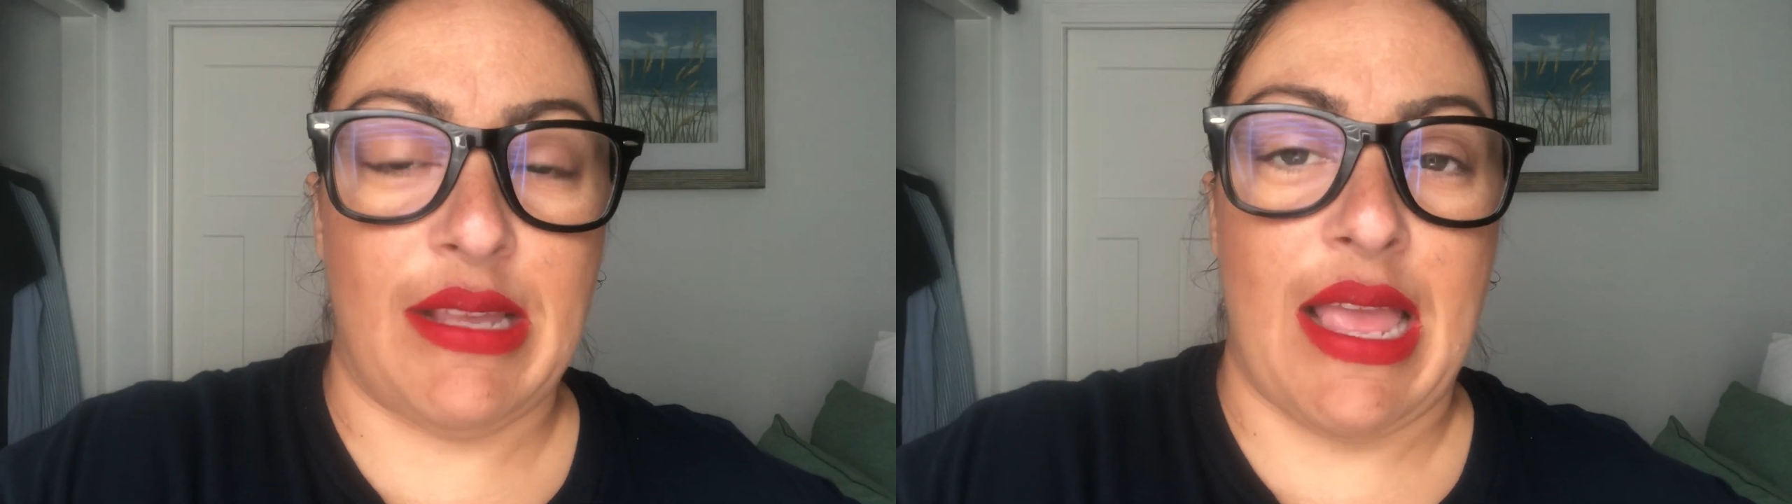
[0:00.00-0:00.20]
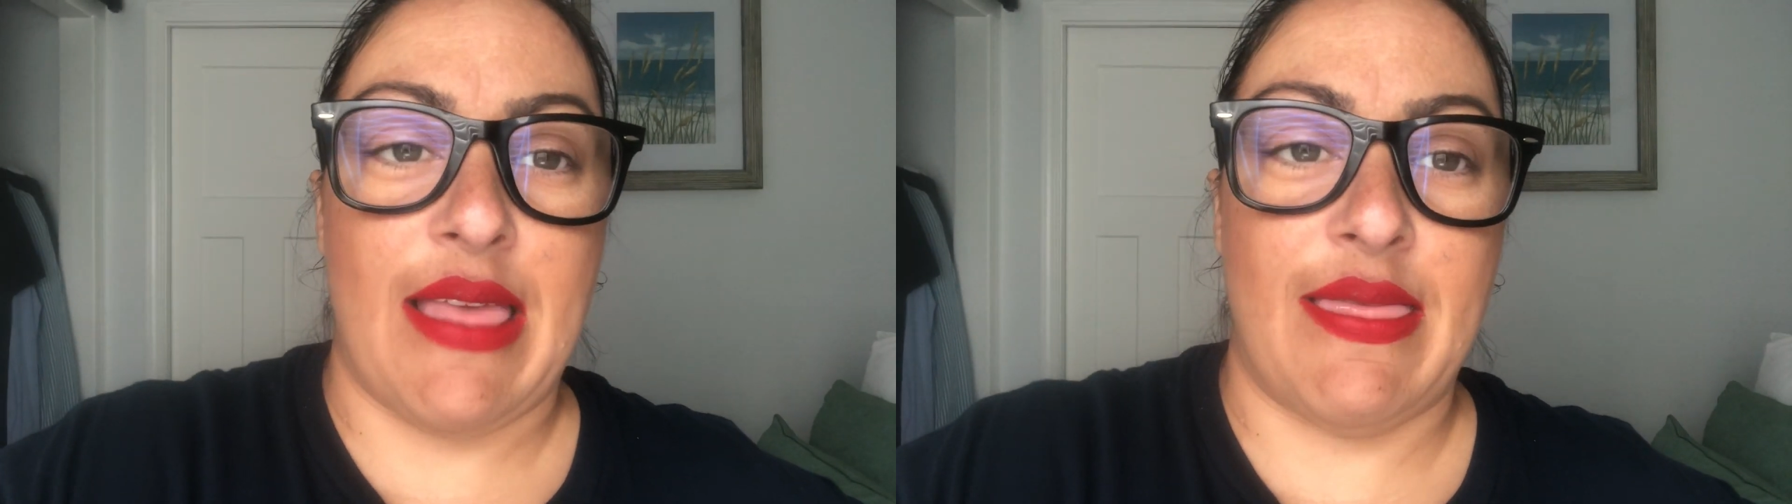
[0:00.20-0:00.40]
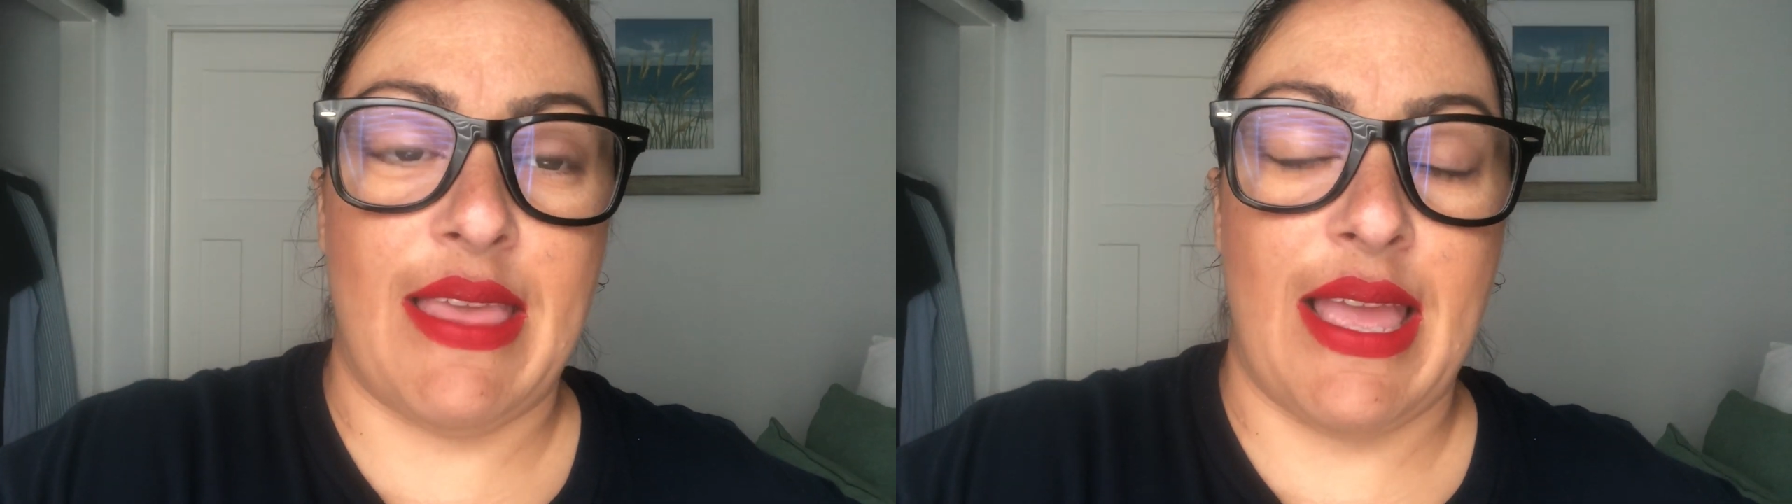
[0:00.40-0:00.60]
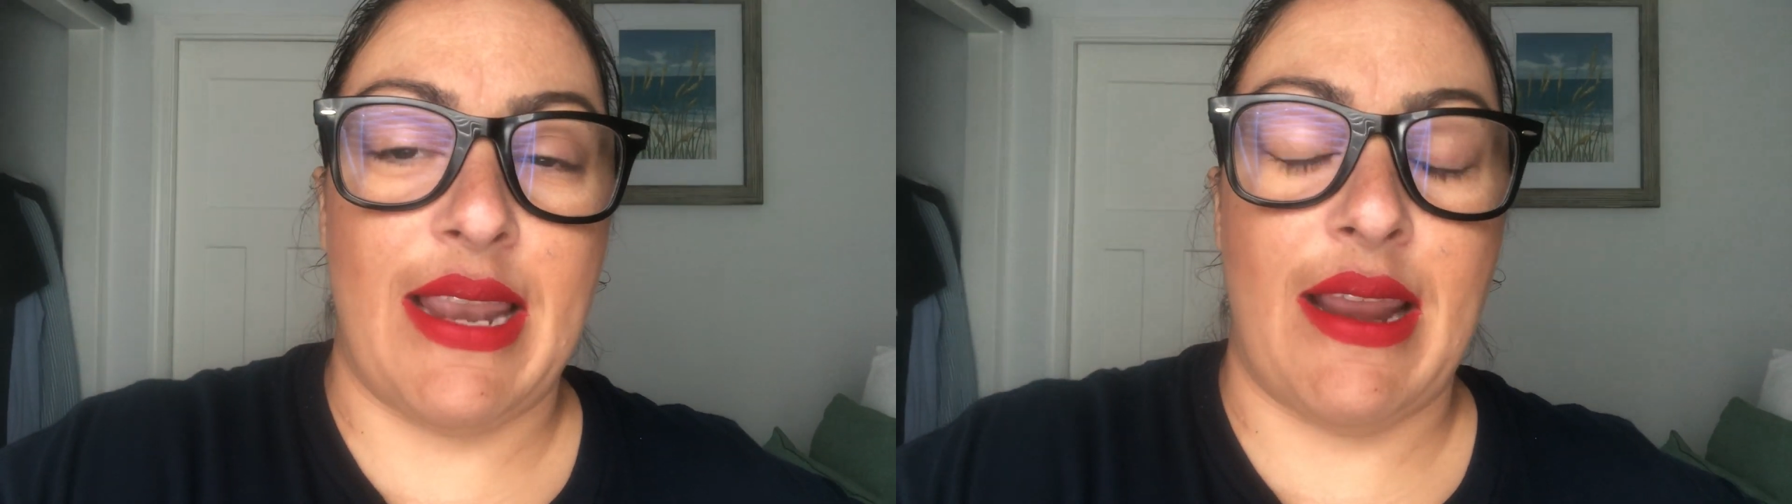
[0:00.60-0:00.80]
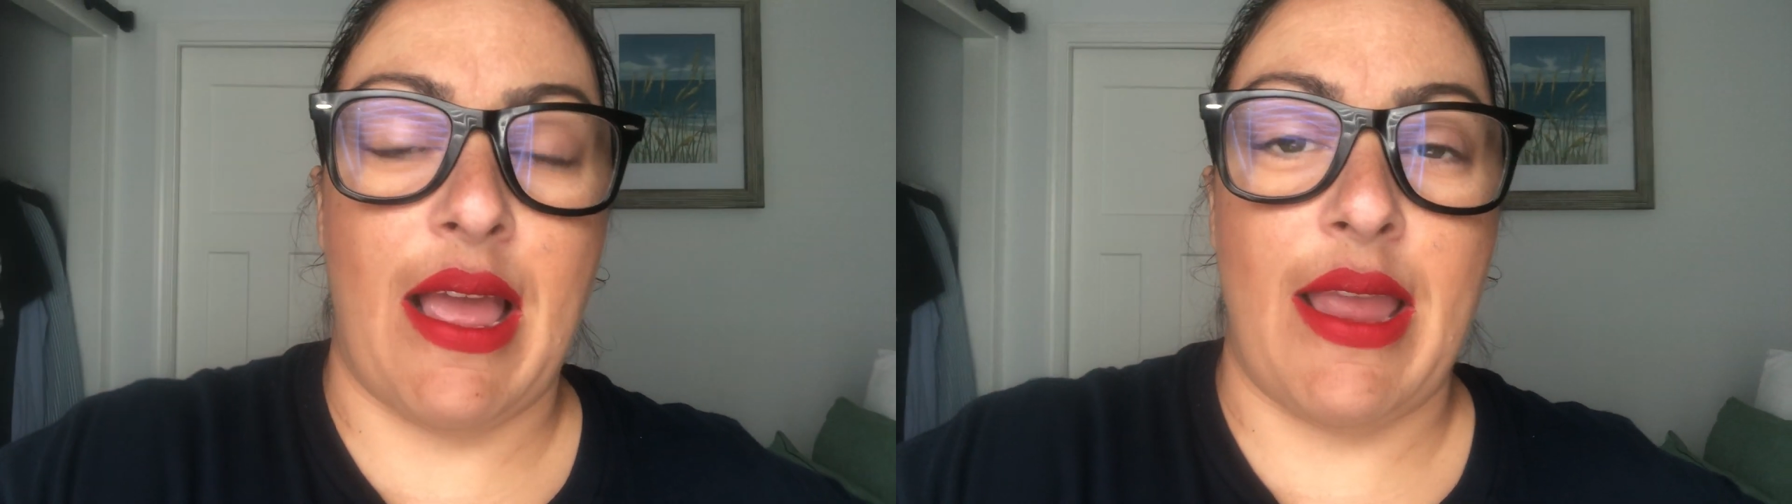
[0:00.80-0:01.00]
And
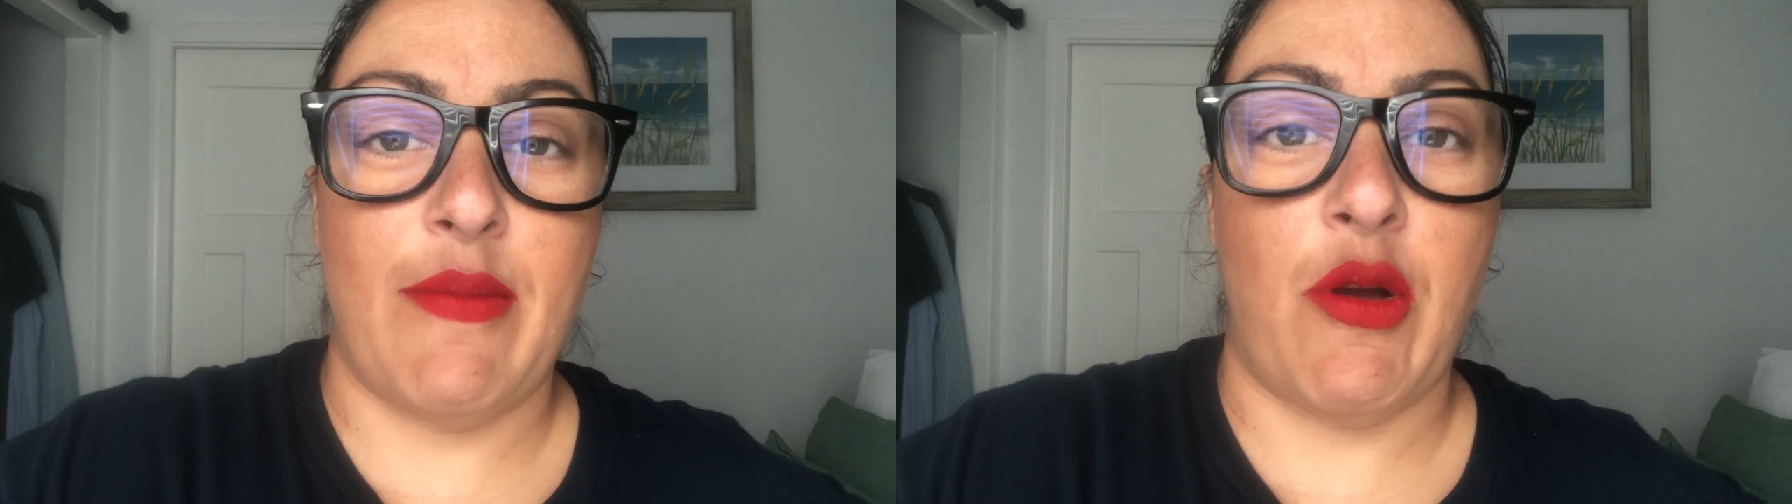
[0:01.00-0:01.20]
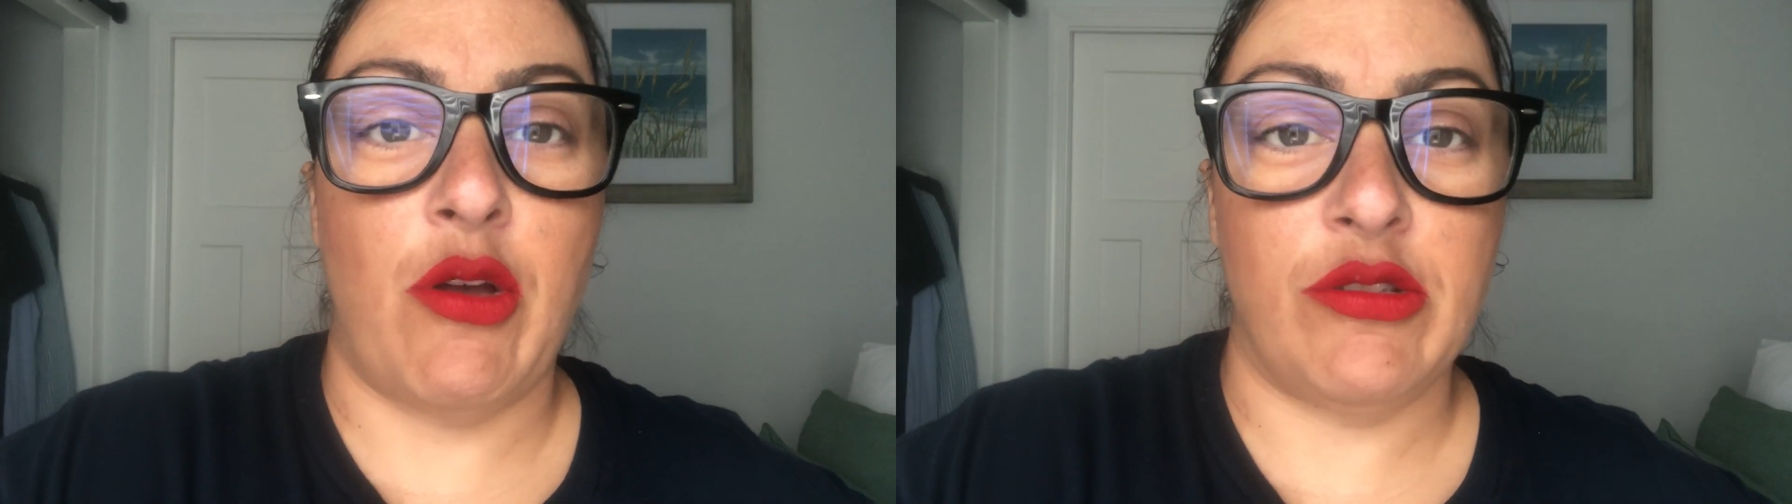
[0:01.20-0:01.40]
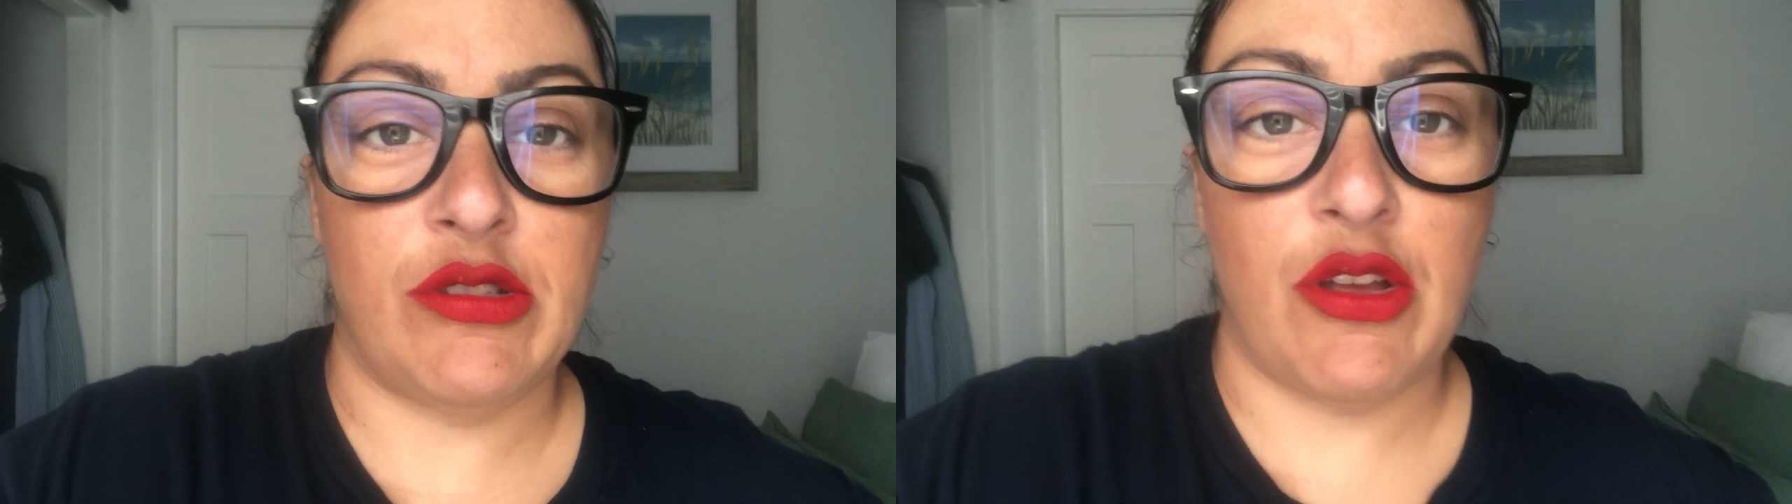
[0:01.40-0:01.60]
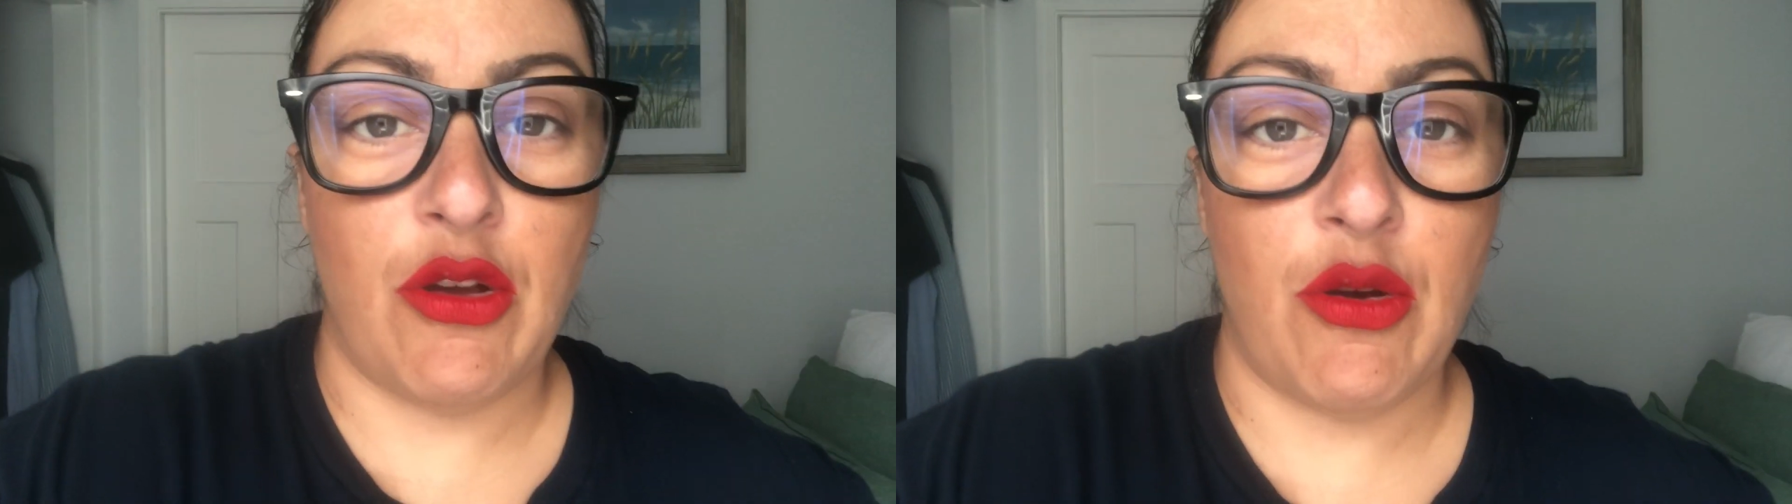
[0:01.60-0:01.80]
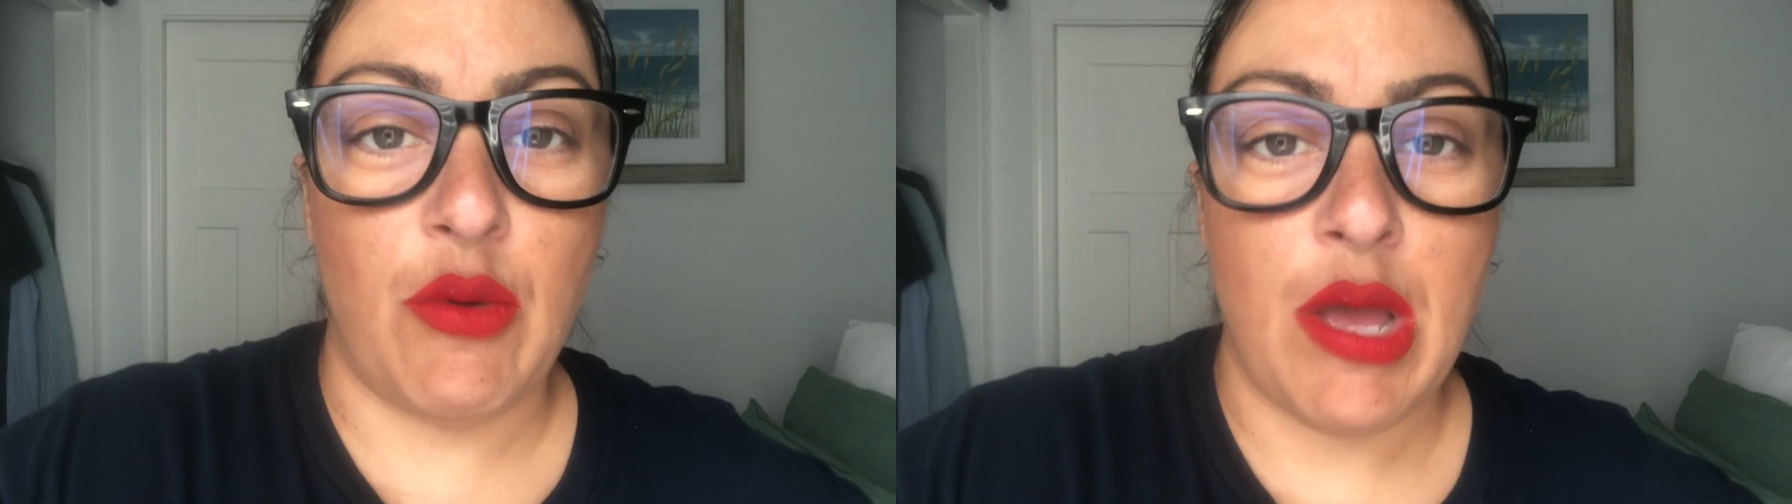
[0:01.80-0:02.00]
then I am
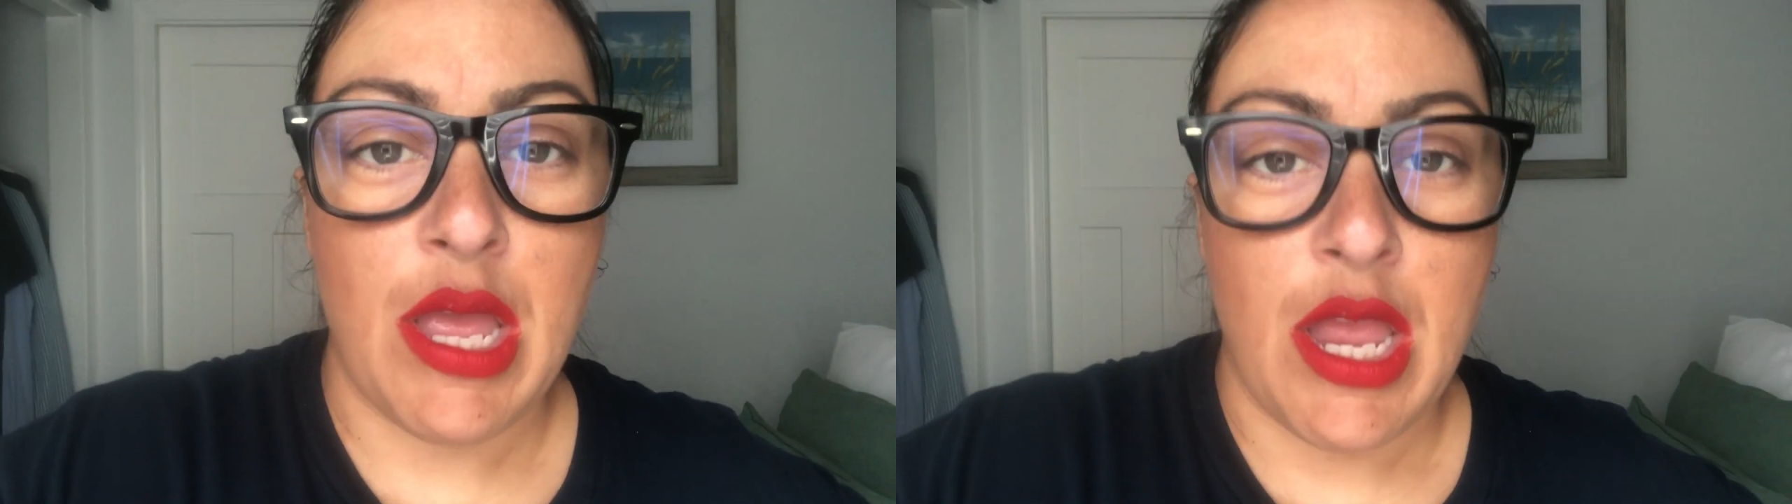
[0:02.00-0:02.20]
also